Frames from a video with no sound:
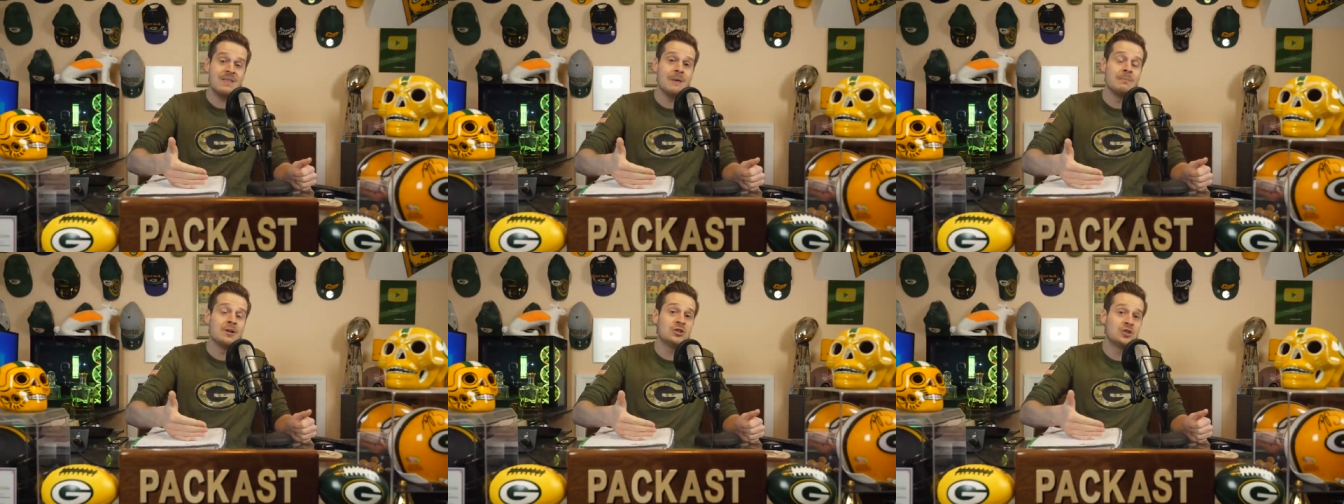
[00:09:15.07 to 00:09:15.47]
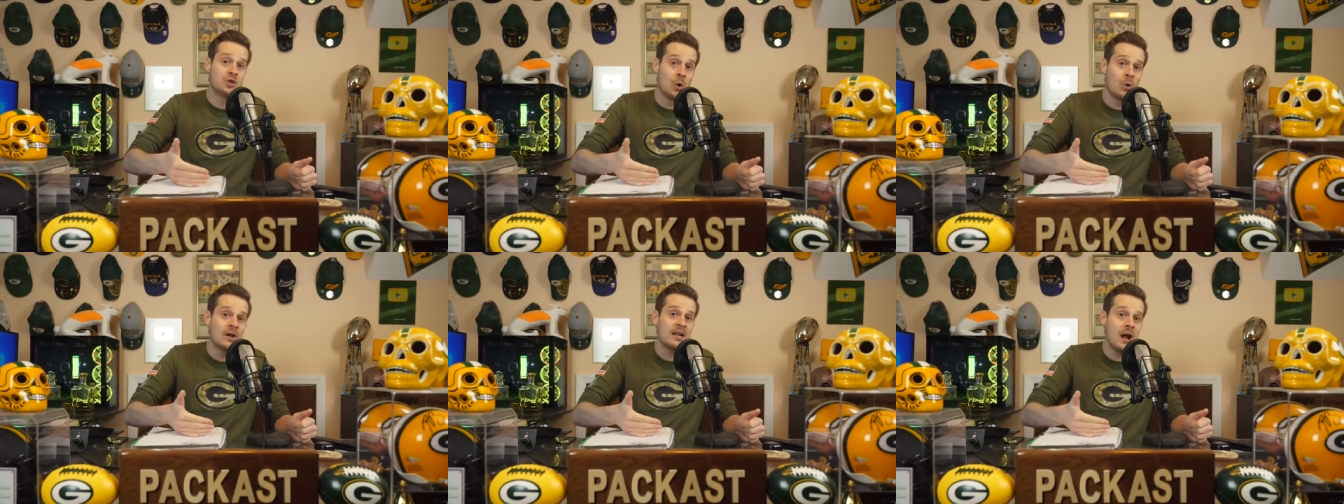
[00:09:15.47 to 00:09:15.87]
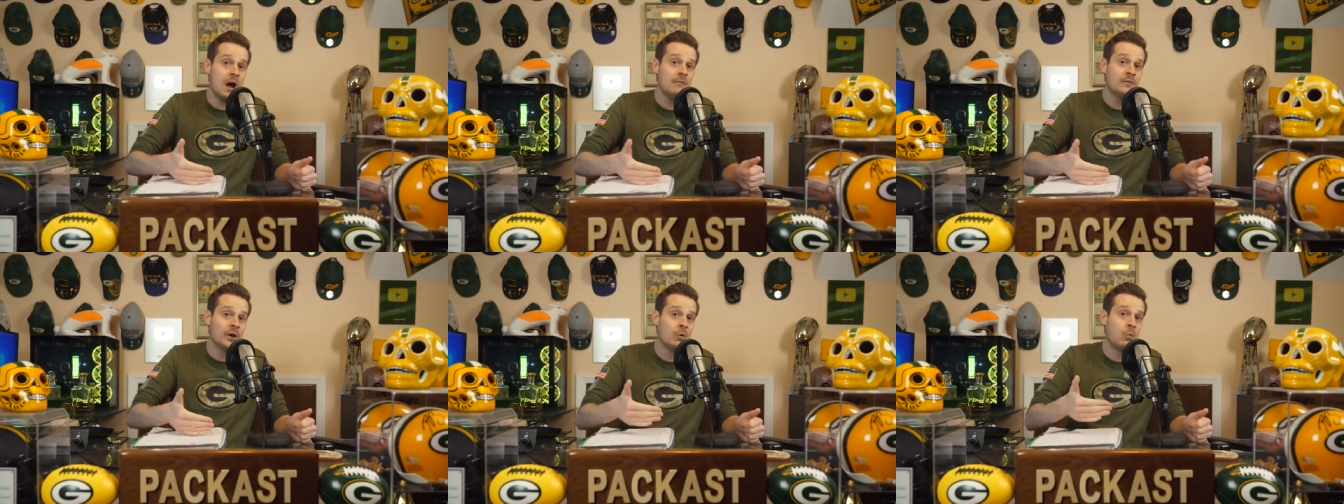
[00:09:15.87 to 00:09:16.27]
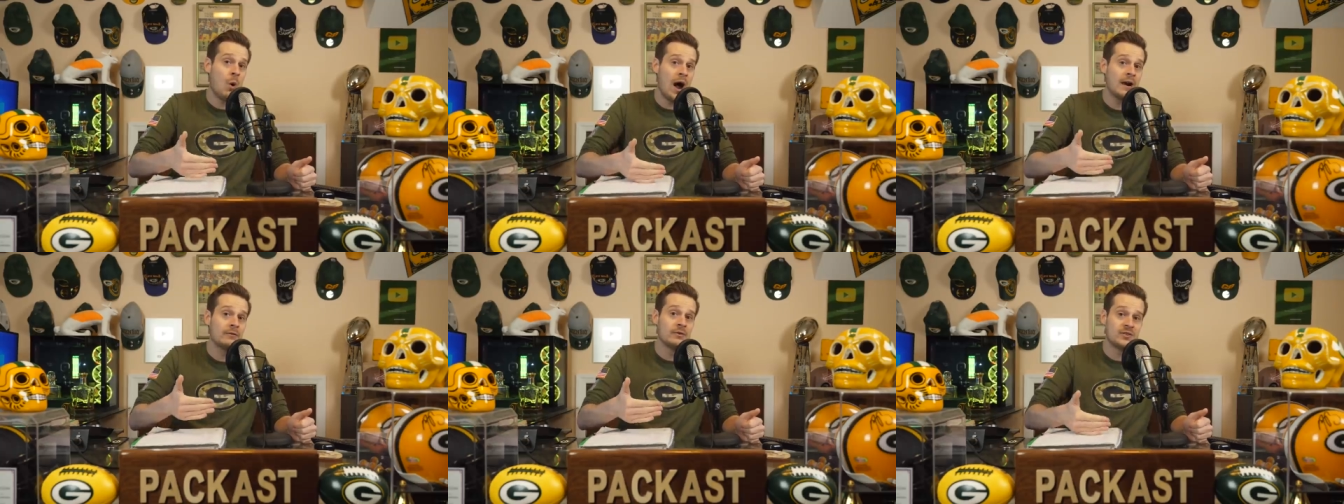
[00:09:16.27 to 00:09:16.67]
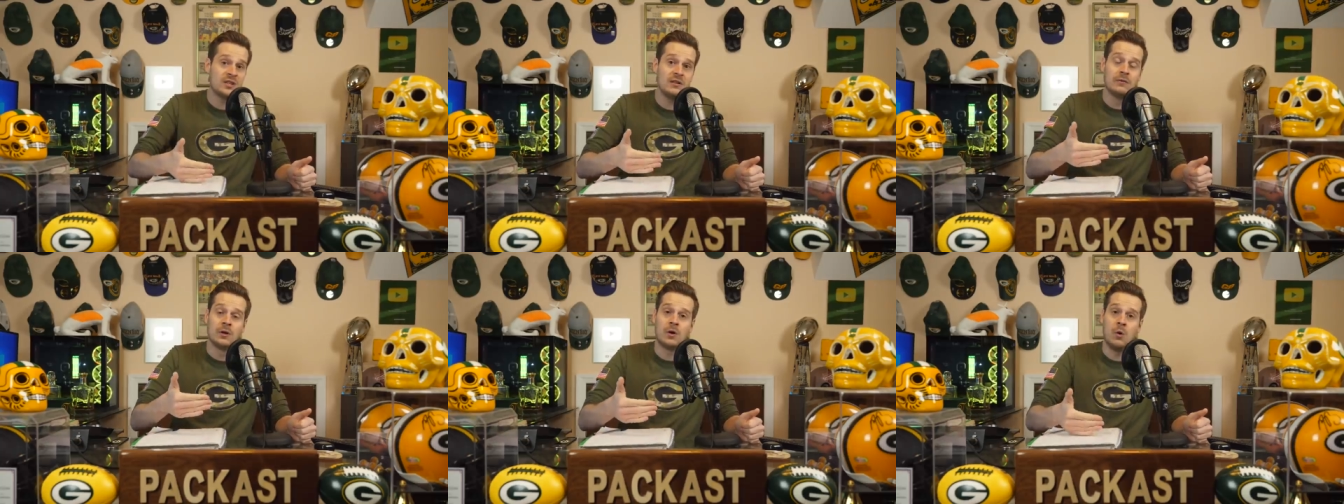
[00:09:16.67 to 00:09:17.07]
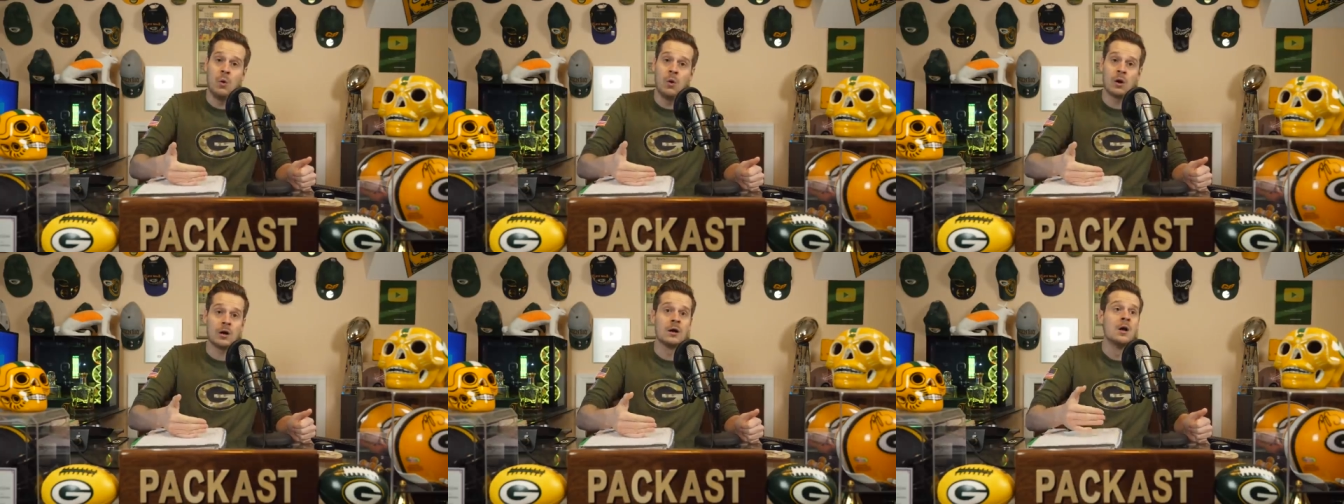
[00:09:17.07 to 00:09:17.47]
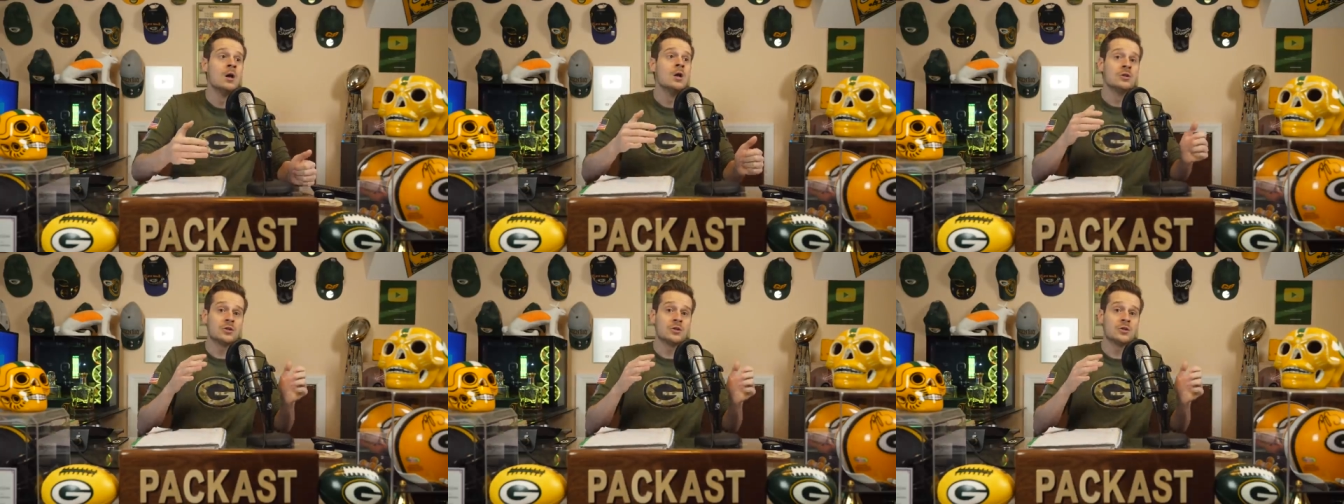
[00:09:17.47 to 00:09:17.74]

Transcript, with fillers: and the majority of their wide receiver core.